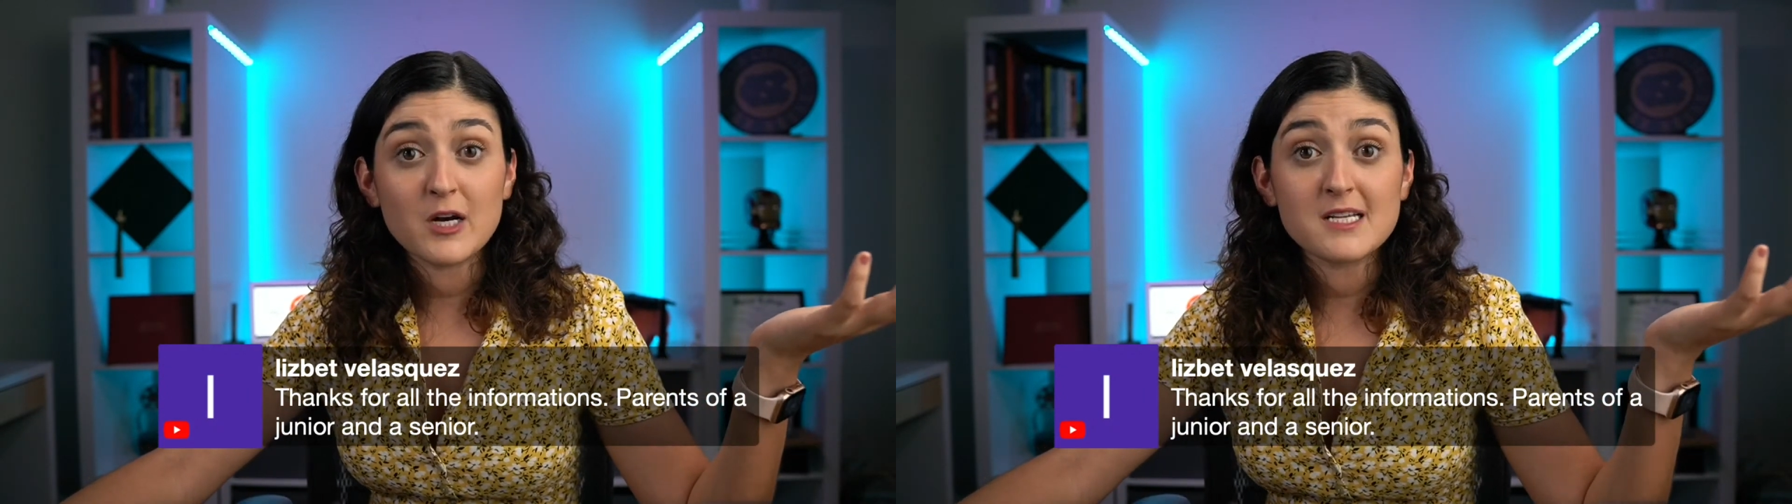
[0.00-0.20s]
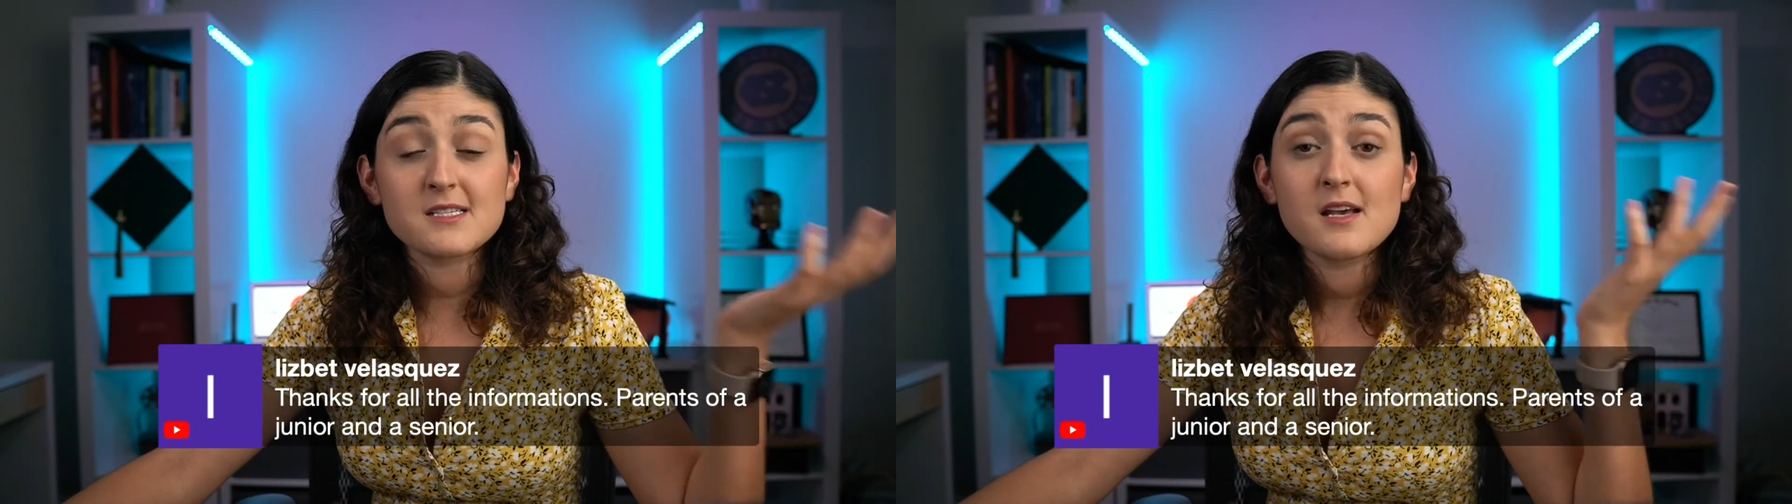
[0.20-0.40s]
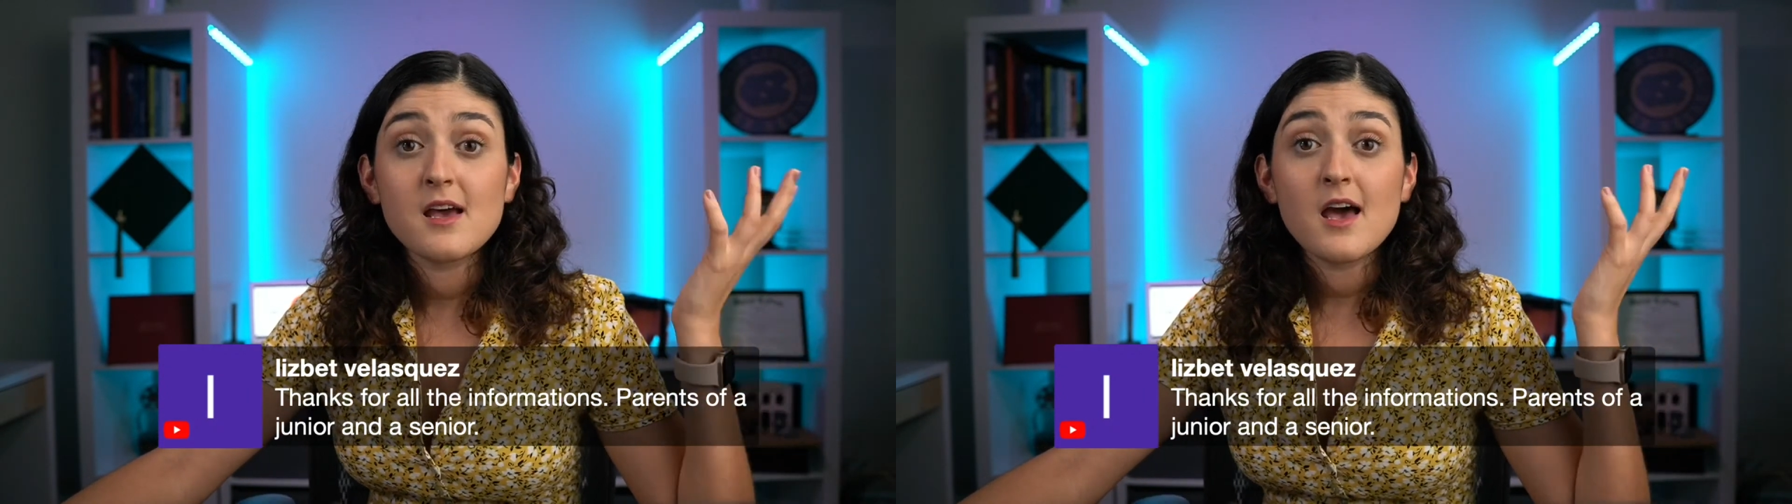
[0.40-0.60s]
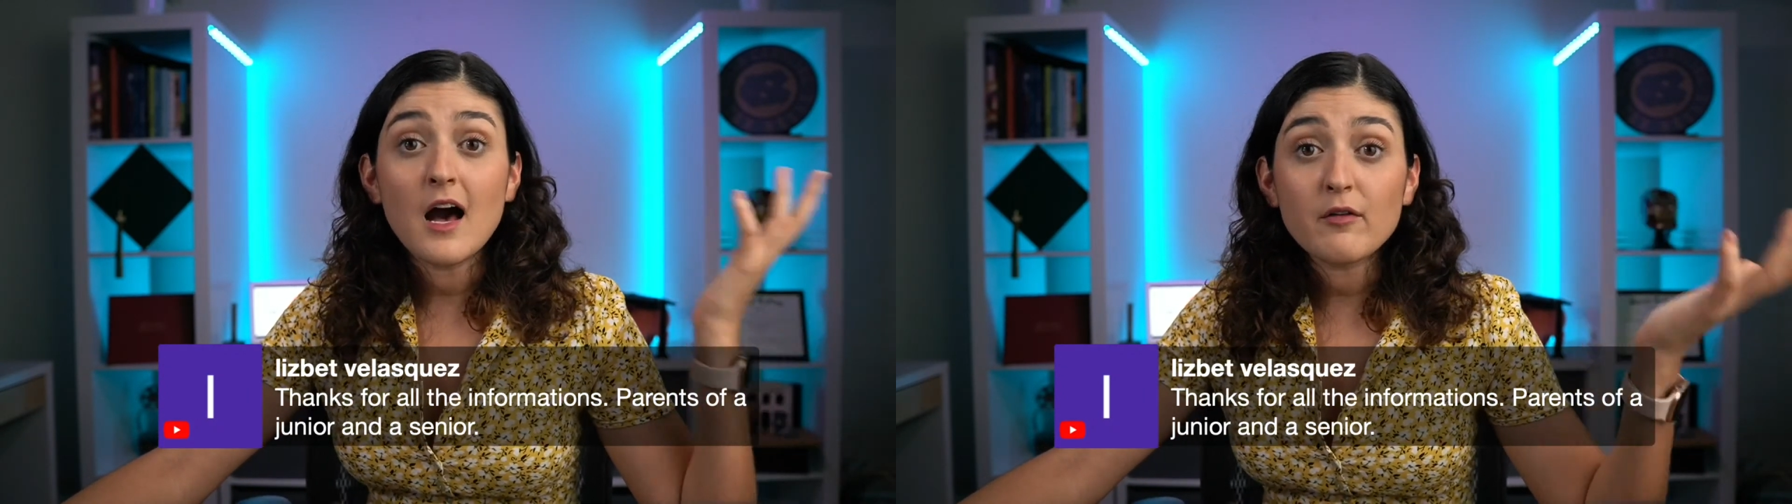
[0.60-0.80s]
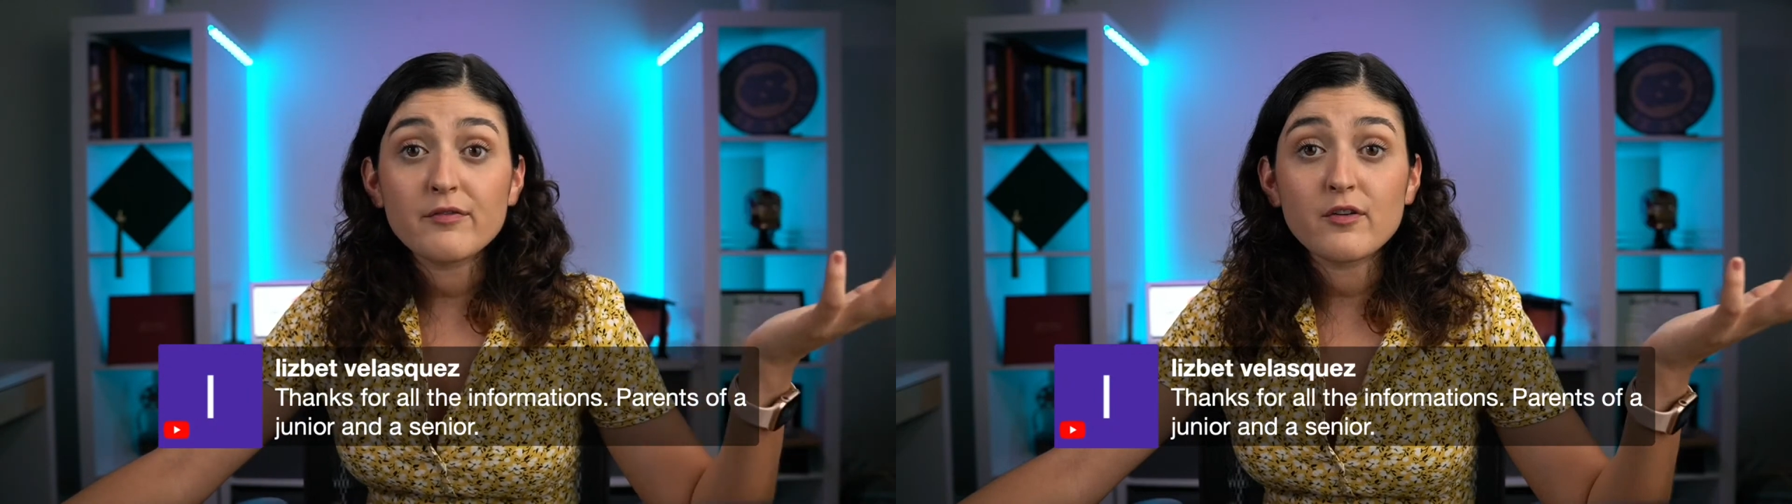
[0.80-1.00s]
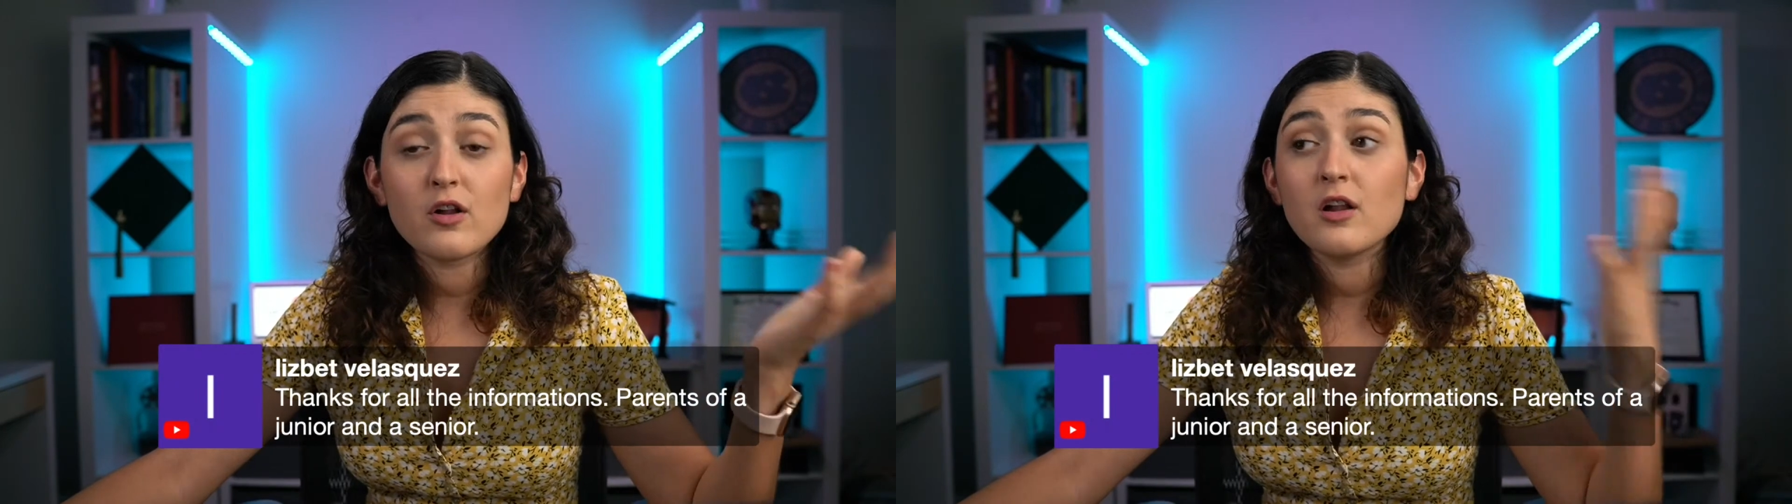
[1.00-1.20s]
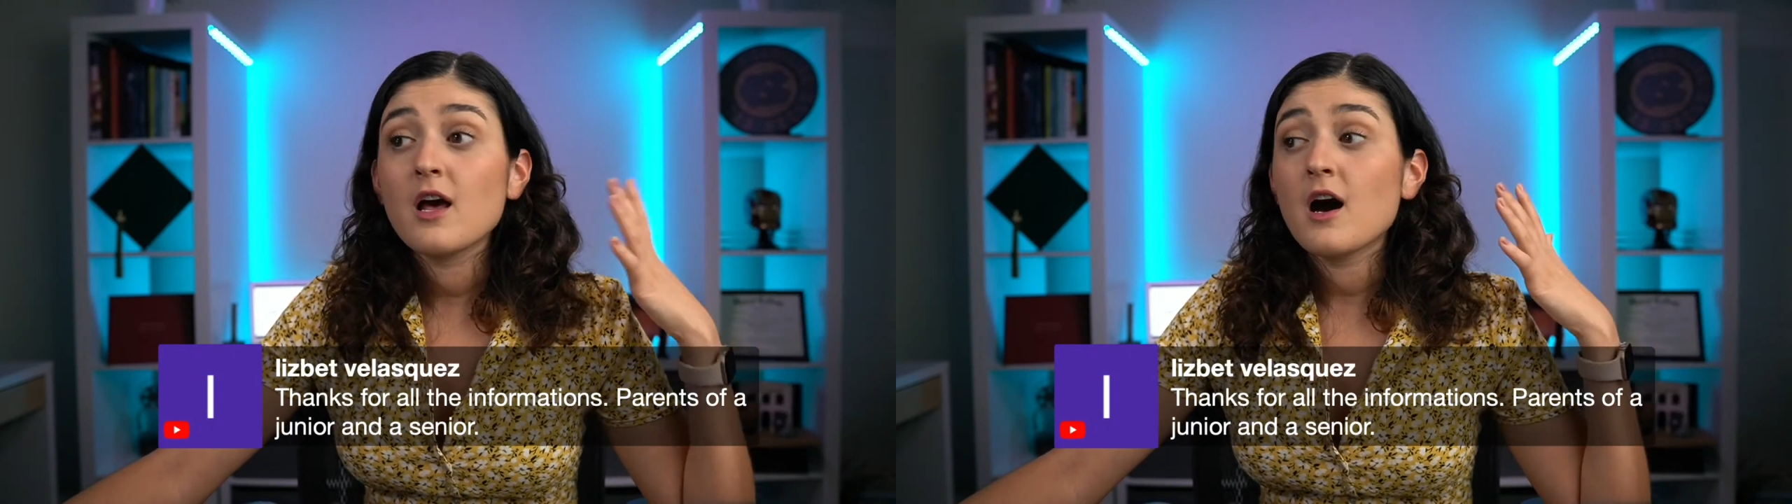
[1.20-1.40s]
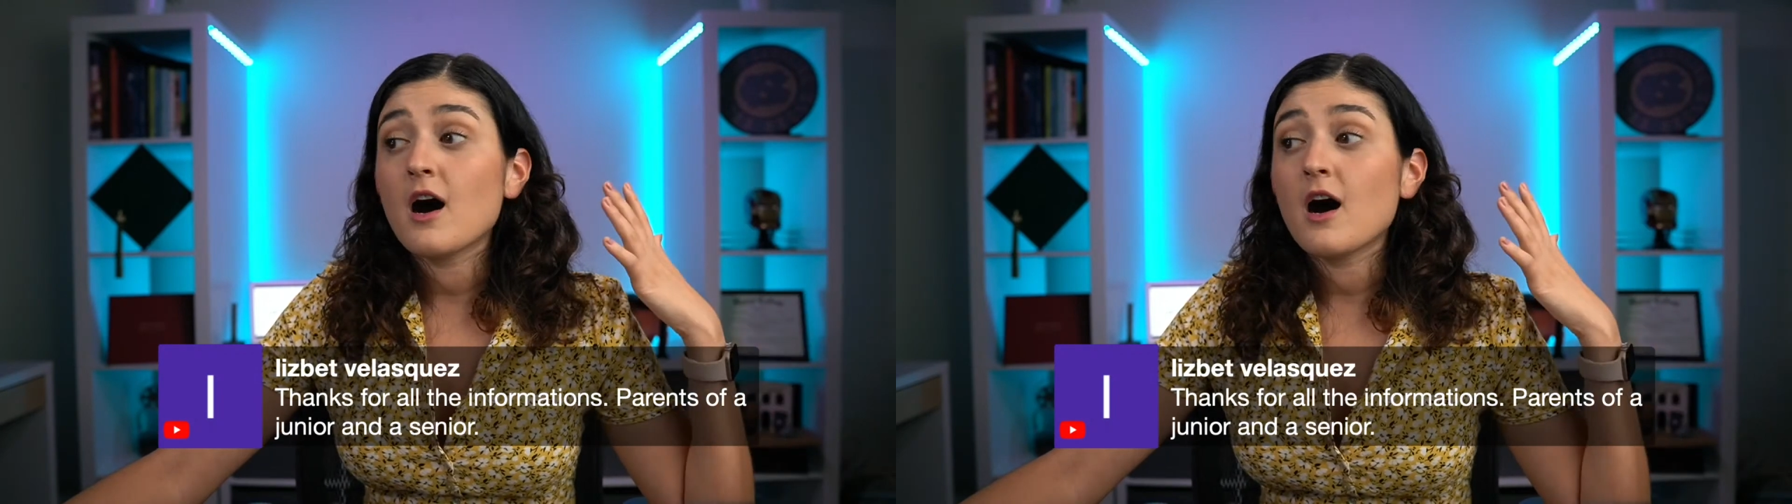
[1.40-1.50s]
was helpful.